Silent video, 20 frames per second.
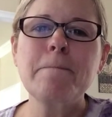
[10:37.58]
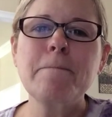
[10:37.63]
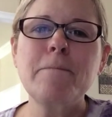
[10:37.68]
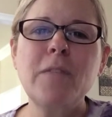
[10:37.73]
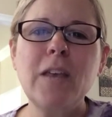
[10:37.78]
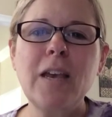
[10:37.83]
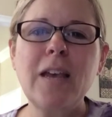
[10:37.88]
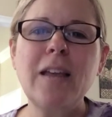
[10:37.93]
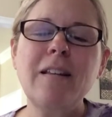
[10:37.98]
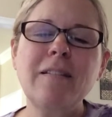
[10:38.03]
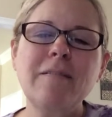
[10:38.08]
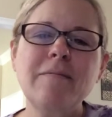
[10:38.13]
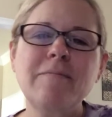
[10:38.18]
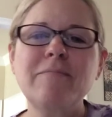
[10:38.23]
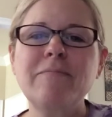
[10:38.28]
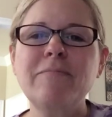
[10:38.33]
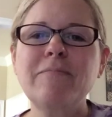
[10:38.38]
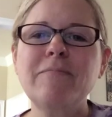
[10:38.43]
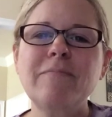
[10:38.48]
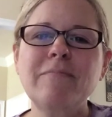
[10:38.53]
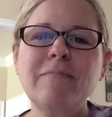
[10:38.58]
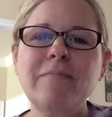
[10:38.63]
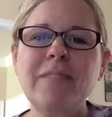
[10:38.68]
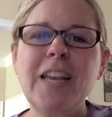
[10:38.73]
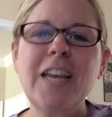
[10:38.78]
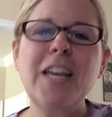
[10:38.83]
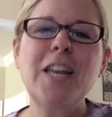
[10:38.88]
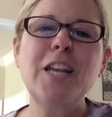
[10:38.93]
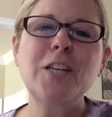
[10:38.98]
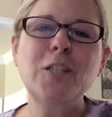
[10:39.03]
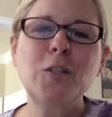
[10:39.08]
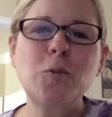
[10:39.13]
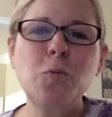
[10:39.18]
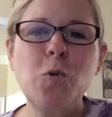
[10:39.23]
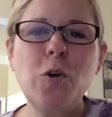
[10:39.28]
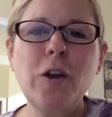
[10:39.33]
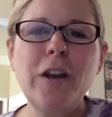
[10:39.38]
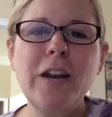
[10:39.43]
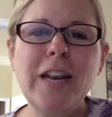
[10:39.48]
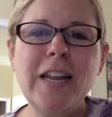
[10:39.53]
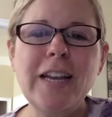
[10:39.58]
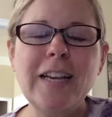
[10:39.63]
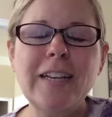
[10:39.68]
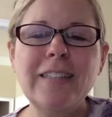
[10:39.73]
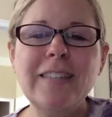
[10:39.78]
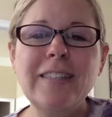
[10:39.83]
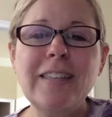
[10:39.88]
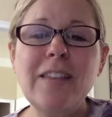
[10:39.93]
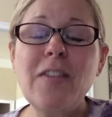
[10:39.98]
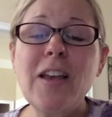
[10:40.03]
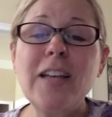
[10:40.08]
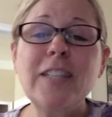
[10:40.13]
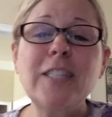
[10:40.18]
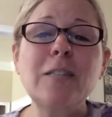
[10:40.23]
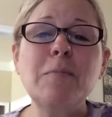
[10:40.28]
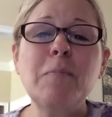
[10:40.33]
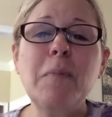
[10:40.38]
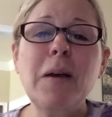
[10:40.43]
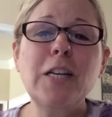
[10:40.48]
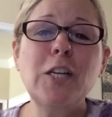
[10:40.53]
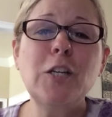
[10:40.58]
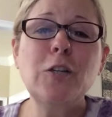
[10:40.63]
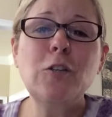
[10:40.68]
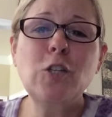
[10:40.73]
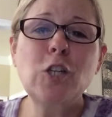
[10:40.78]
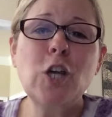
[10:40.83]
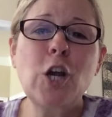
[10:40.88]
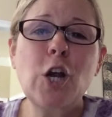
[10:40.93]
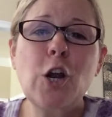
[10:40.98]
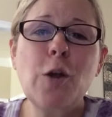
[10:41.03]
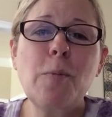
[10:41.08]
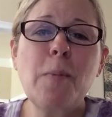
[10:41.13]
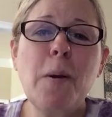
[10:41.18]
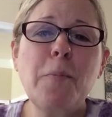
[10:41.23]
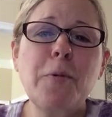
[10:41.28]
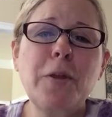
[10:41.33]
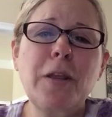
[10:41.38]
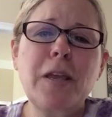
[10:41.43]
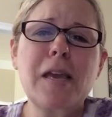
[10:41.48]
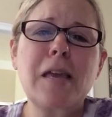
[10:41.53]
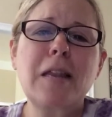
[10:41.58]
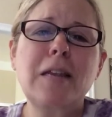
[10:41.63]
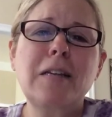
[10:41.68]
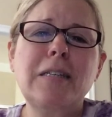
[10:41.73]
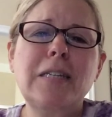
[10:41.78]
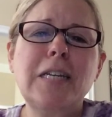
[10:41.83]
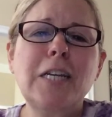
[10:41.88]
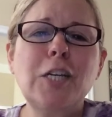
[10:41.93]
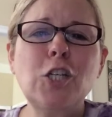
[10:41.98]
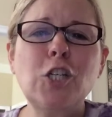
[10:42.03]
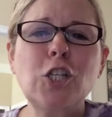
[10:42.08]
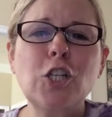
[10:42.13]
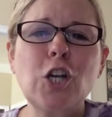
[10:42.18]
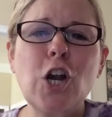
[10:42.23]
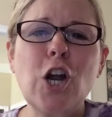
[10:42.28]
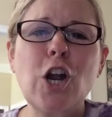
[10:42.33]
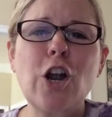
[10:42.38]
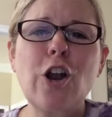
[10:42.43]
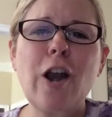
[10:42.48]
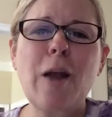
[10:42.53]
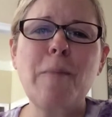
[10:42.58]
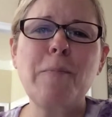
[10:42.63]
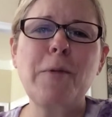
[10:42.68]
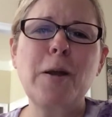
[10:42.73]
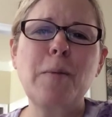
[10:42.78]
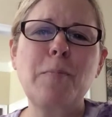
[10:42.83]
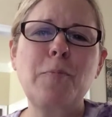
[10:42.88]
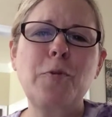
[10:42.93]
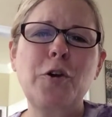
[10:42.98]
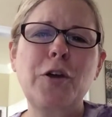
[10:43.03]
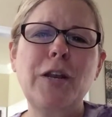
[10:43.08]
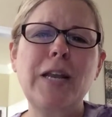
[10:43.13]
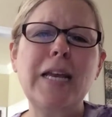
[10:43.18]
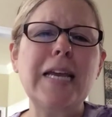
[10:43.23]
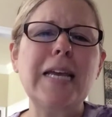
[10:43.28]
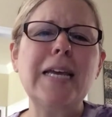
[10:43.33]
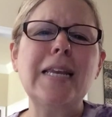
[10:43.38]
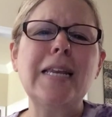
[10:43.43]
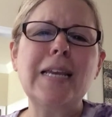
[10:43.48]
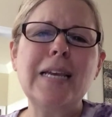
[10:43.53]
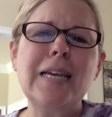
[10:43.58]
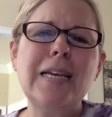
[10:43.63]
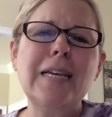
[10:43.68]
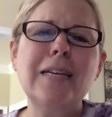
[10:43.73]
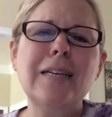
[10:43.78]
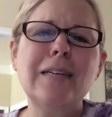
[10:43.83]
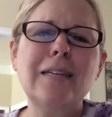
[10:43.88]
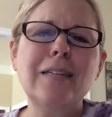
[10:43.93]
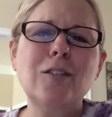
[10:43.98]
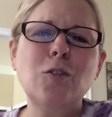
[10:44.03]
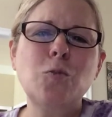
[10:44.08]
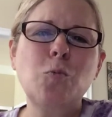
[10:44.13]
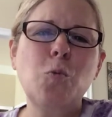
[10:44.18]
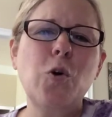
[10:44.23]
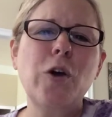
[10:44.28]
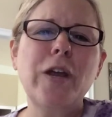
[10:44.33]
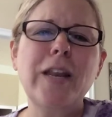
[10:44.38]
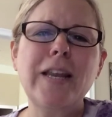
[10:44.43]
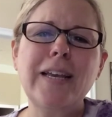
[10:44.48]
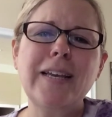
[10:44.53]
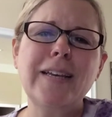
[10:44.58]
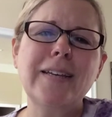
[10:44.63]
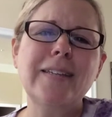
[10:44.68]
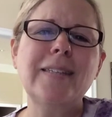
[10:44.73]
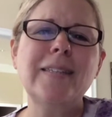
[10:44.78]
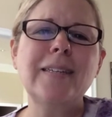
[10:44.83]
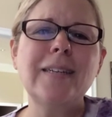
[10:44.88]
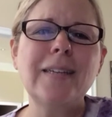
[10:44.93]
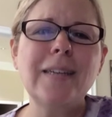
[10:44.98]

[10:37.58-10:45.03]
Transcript: then it is what it is. And that's my new term. I'm going to get a t shirt. I'm going to put it is what it